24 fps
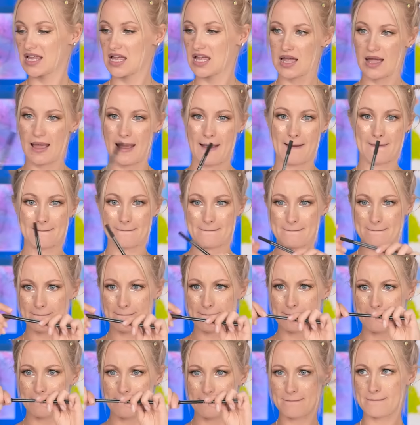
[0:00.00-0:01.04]
He's so
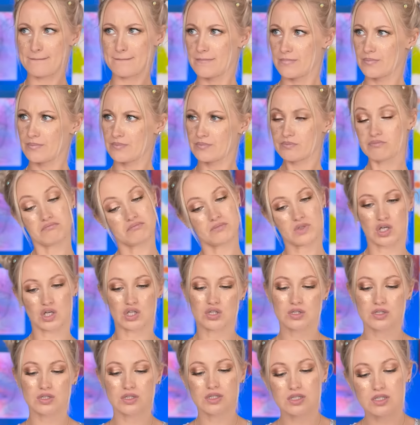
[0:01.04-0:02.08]
cute, right?
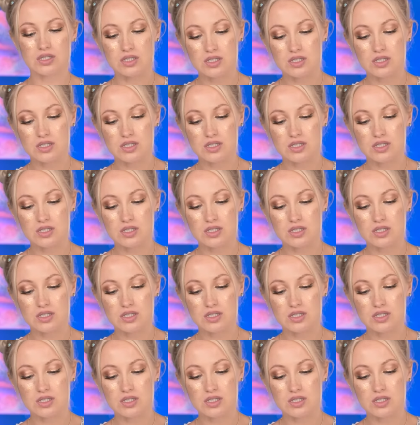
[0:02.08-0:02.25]
But I